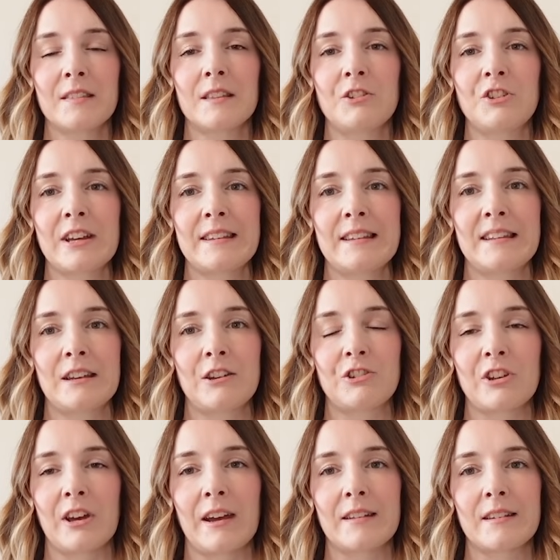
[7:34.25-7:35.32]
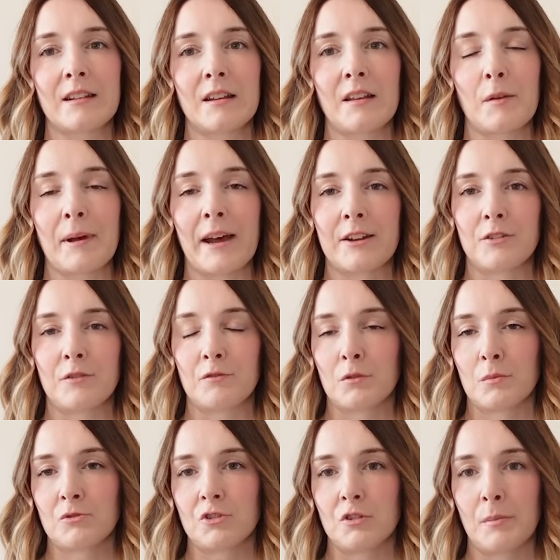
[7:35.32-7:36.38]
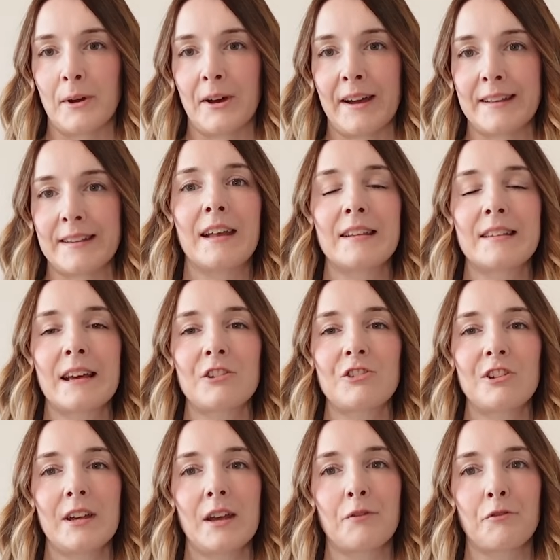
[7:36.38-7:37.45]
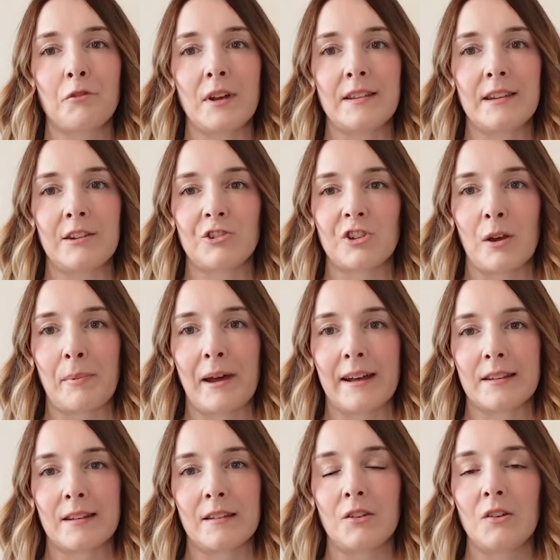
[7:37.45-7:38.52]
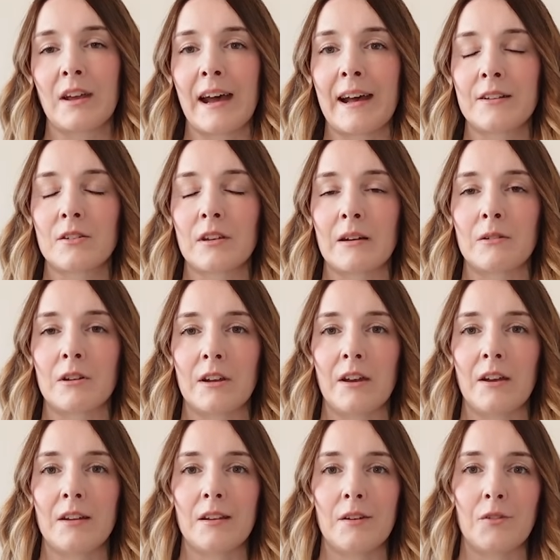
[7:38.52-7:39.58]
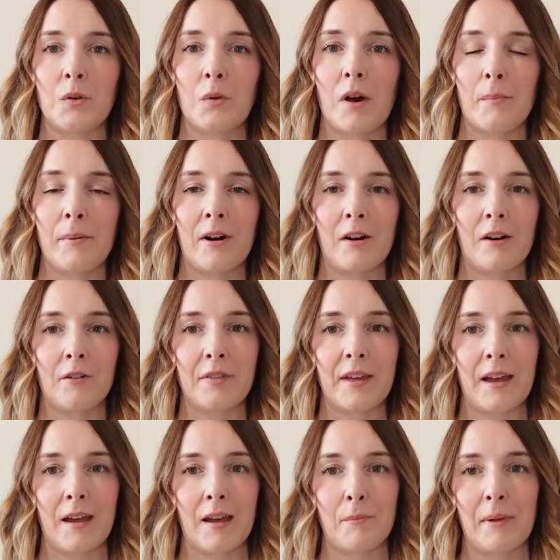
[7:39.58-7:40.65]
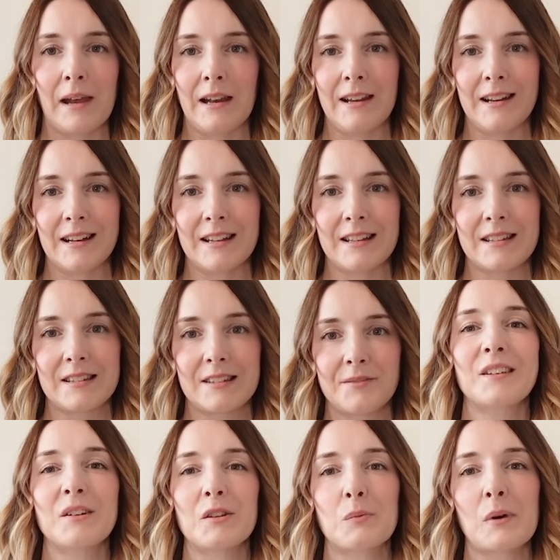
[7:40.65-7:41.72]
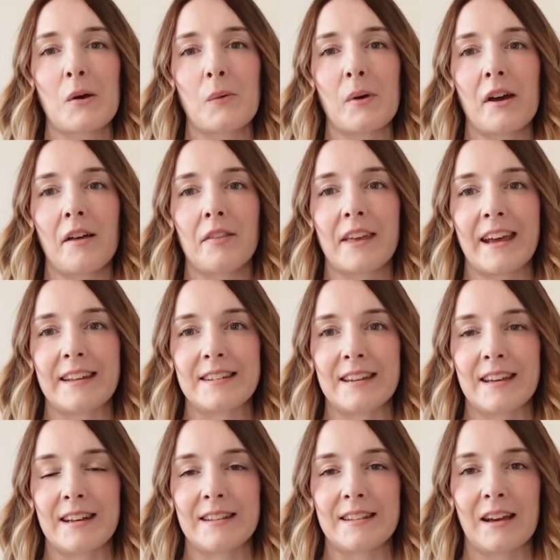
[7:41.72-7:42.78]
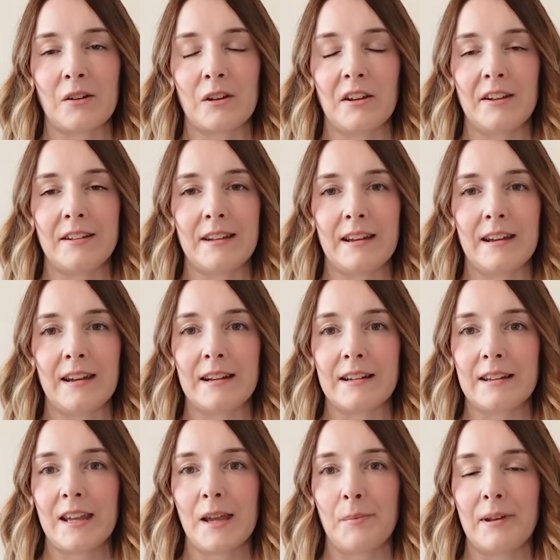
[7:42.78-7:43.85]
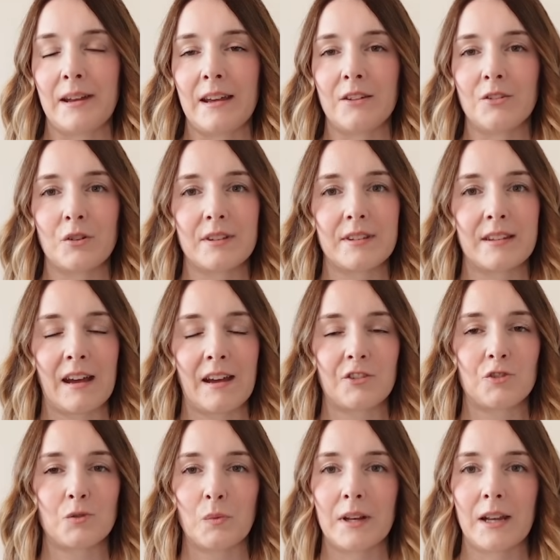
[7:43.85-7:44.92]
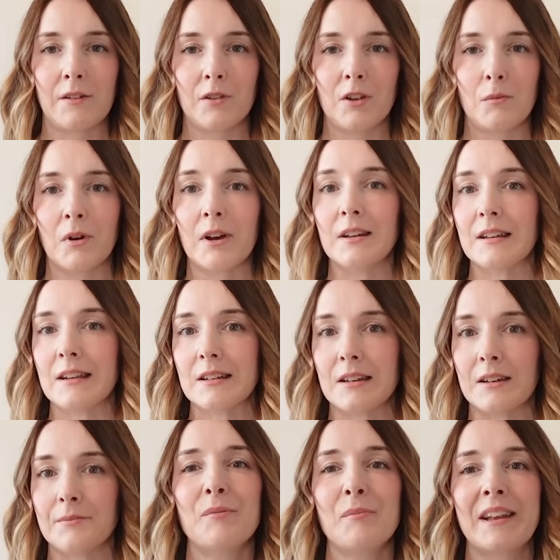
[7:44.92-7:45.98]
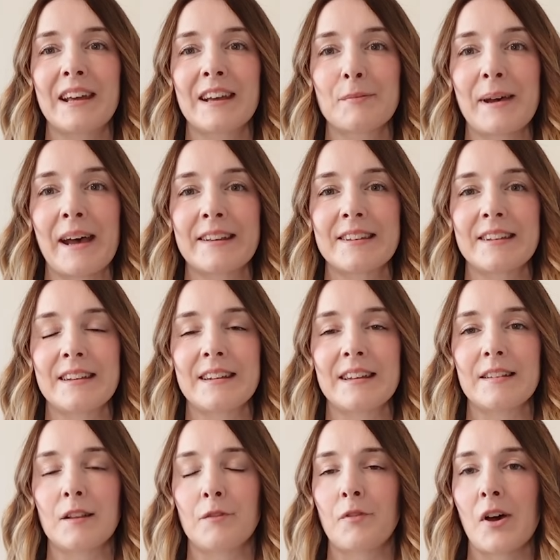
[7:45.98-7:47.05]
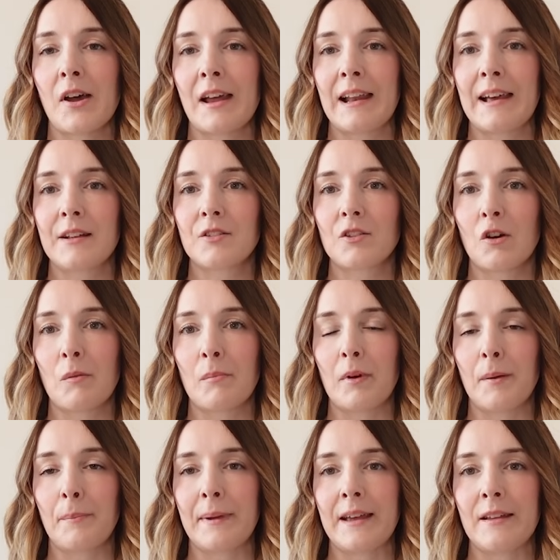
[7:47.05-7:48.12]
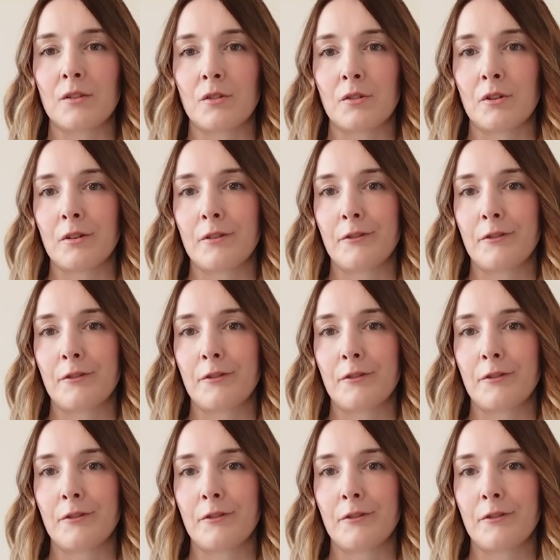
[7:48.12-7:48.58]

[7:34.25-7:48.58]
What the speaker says: The Jessie t-shirt is another pattern from True Bias, and it's actually a free t-shirt pattern that you can download if you are part of their mailing list. So it's well worth getting it and downloading it and keeping it in your stash whenever you might need it. My next pattern is the Violet Top by Maison